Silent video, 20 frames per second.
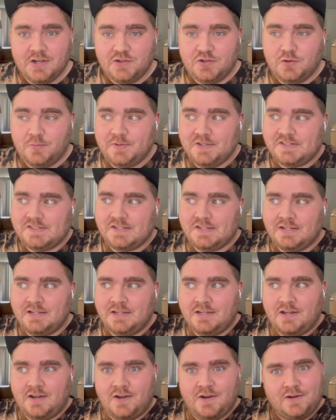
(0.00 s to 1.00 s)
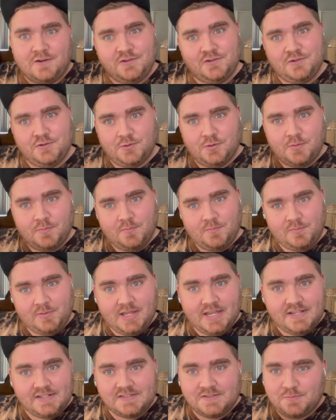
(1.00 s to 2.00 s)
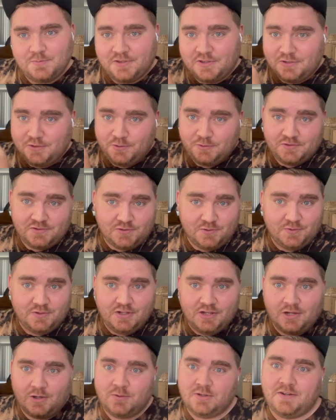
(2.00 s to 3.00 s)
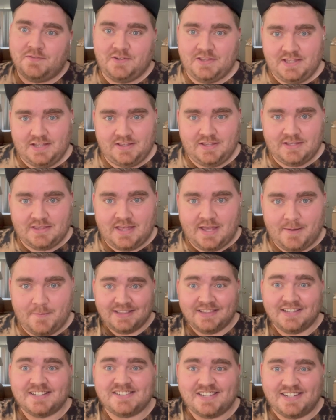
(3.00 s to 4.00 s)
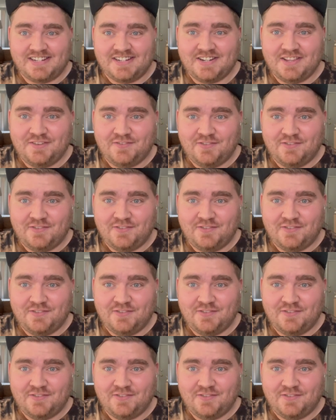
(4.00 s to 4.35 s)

you'll be seeing our new place with the new studio and everything like that. Let's get into the